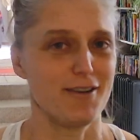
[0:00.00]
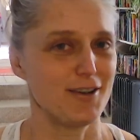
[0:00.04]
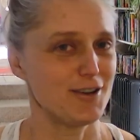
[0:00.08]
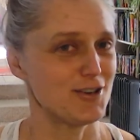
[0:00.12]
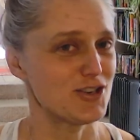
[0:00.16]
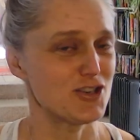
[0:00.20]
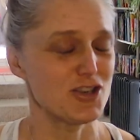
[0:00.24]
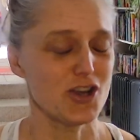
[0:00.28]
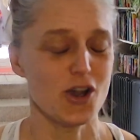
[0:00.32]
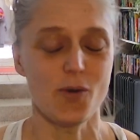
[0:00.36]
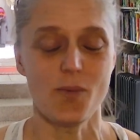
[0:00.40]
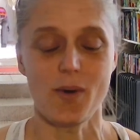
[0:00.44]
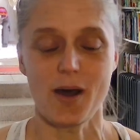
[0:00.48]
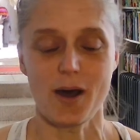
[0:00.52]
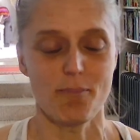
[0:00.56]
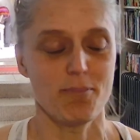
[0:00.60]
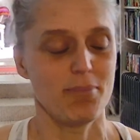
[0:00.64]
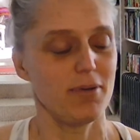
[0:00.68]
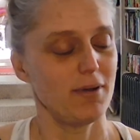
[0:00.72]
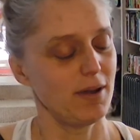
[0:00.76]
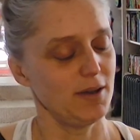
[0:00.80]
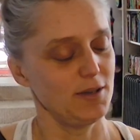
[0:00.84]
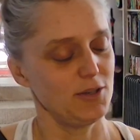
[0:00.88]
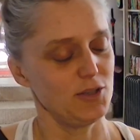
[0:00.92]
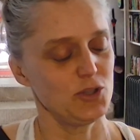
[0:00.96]
I show
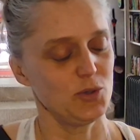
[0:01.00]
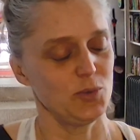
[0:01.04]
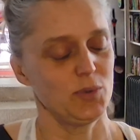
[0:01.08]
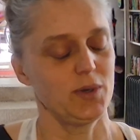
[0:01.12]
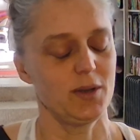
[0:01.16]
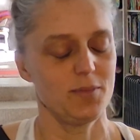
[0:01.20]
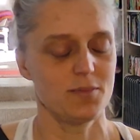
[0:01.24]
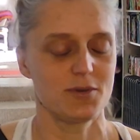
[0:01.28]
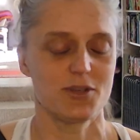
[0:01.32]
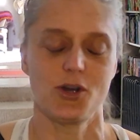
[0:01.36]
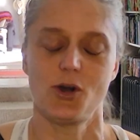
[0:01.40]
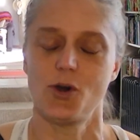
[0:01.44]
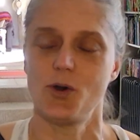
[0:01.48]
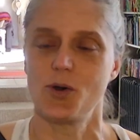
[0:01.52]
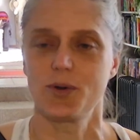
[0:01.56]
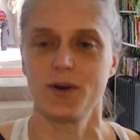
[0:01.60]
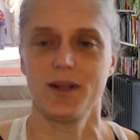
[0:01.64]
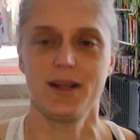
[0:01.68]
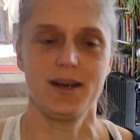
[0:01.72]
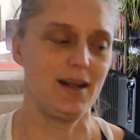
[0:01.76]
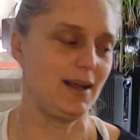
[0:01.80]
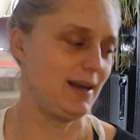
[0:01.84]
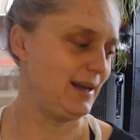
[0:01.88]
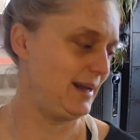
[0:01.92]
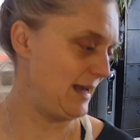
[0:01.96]
up, I do what I'm told,
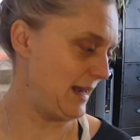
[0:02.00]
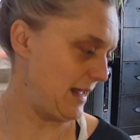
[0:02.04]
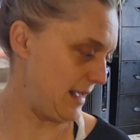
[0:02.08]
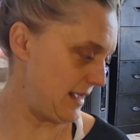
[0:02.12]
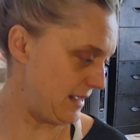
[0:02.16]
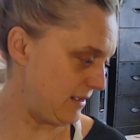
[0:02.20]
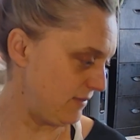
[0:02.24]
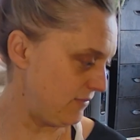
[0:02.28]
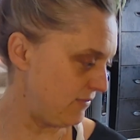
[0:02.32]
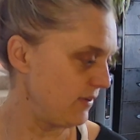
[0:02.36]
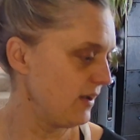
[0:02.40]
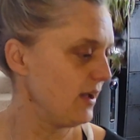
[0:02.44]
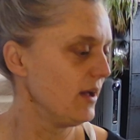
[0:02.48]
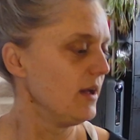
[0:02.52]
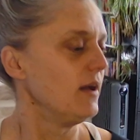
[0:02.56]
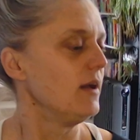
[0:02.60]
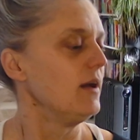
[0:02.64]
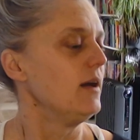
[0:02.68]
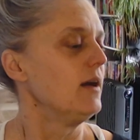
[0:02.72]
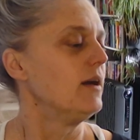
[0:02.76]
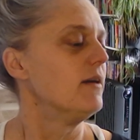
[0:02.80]
and I leave.